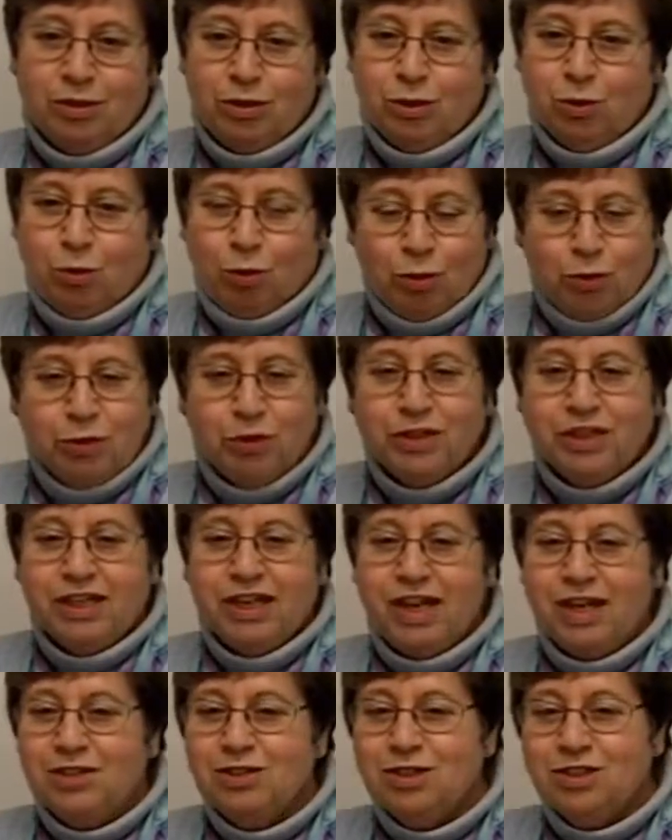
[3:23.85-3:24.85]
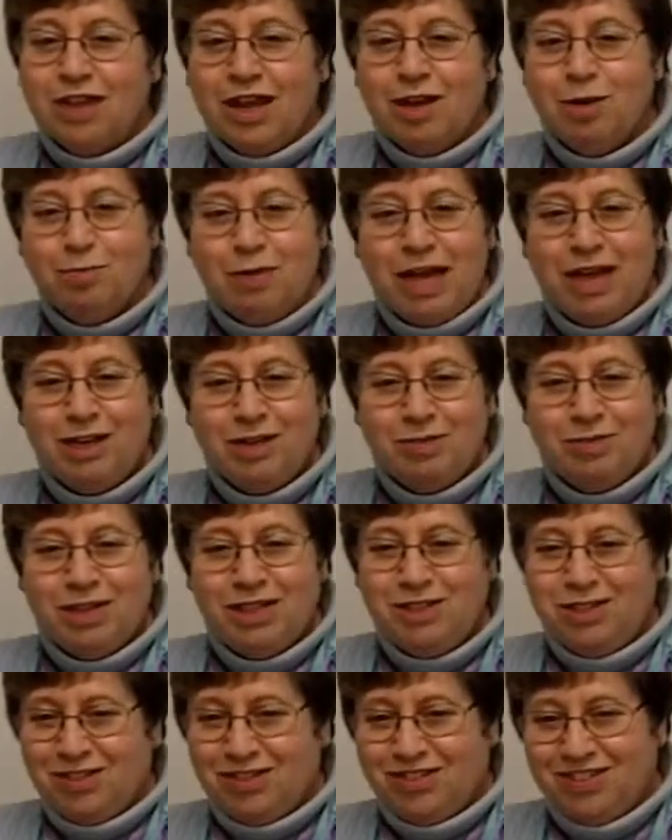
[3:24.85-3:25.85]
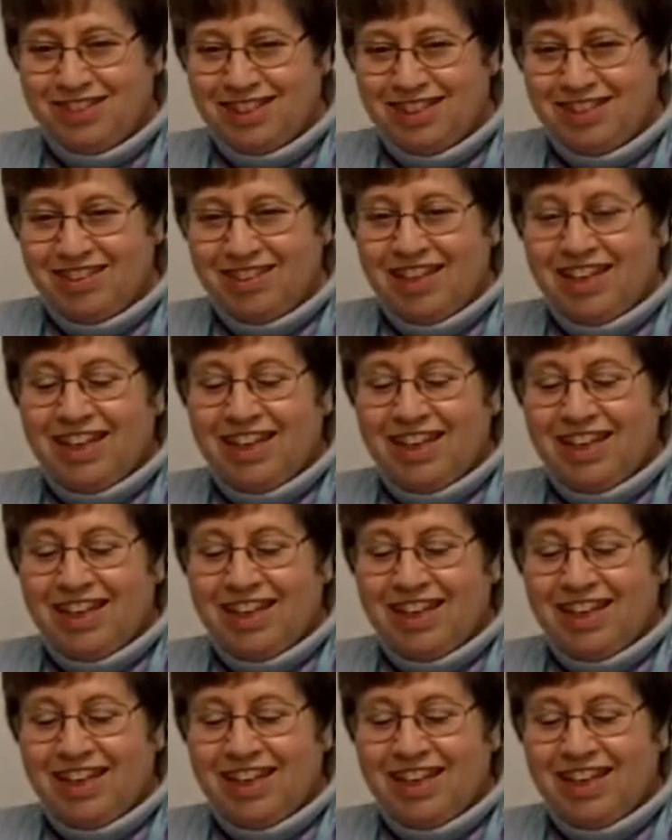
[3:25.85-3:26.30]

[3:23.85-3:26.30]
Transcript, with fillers: You know, Oregon has a lot of ballot measures.